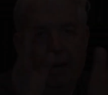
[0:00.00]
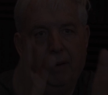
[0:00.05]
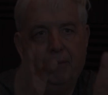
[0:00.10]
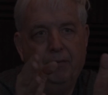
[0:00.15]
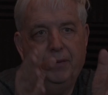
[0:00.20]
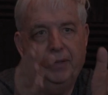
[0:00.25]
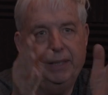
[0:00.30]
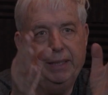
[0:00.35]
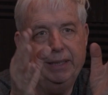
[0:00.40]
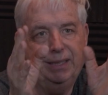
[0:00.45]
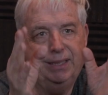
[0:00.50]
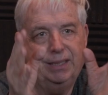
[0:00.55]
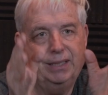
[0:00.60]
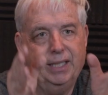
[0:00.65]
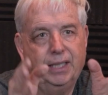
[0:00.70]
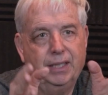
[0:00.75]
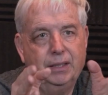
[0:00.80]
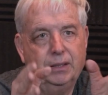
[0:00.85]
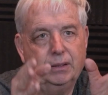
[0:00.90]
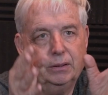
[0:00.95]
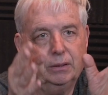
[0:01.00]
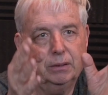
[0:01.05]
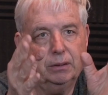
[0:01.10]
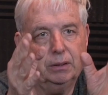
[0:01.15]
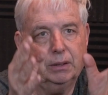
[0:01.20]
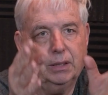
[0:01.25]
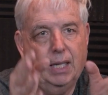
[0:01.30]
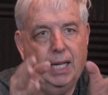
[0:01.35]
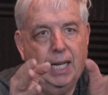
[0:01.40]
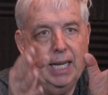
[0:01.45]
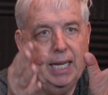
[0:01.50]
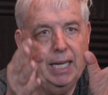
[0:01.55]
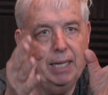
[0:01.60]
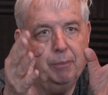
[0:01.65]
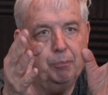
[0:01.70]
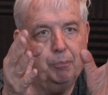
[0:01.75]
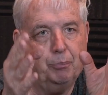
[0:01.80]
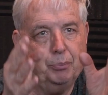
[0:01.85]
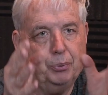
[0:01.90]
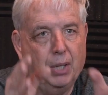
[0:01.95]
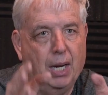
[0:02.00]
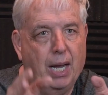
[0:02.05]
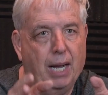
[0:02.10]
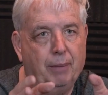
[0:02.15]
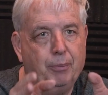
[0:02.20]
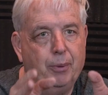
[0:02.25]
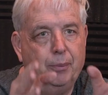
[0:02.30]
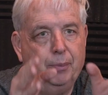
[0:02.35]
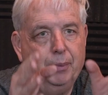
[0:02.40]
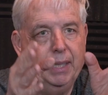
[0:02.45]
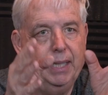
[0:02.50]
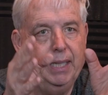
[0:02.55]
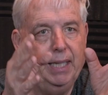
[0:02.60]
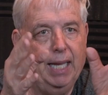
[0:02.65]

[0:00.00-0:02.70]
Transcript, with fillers: Every single slide probably